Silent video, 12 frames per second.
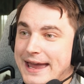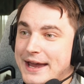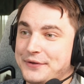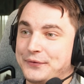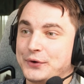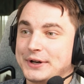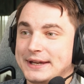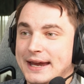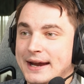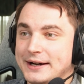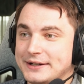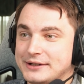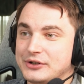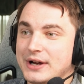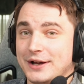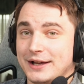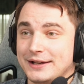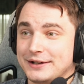And for character,
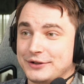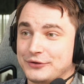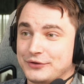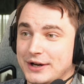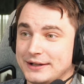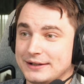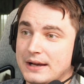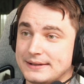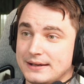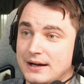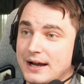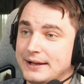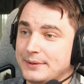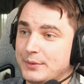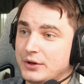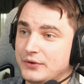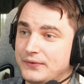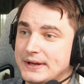I'm gonna run it as a height
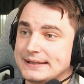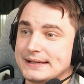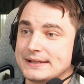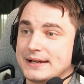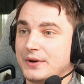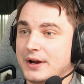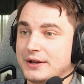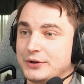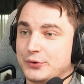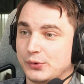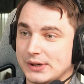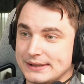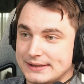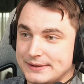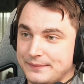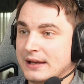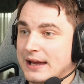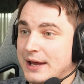amount of faces and quads,
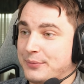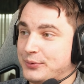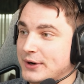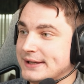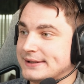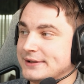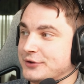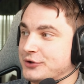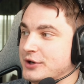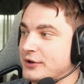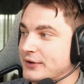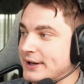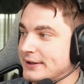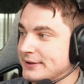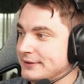and press generate.